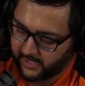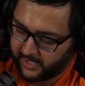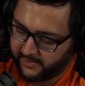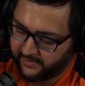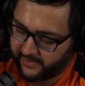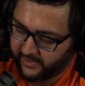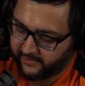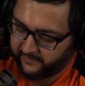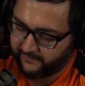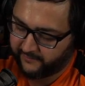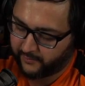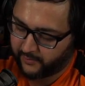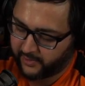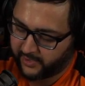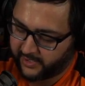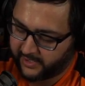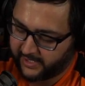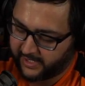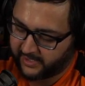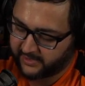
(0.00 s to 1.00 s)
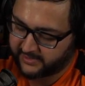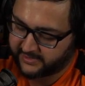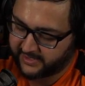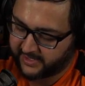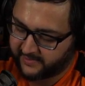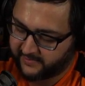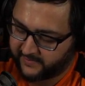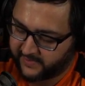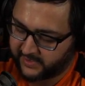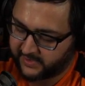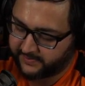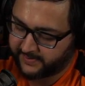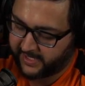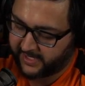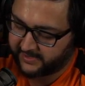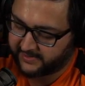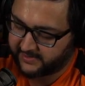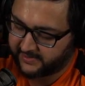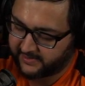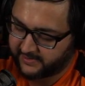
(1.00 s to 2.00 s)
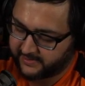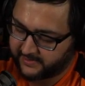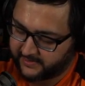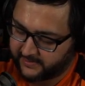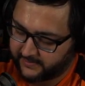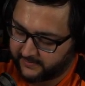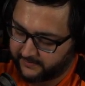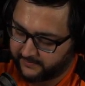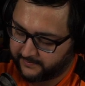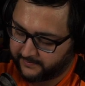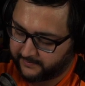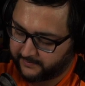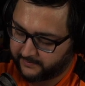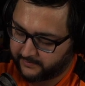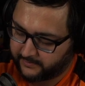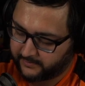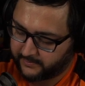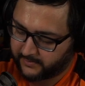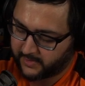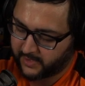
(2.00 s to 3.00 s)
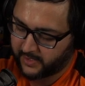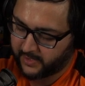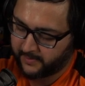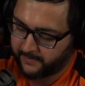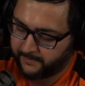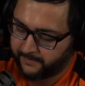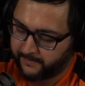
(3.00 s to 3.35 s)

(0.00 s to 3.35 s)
they forded outside of these passes. Okay.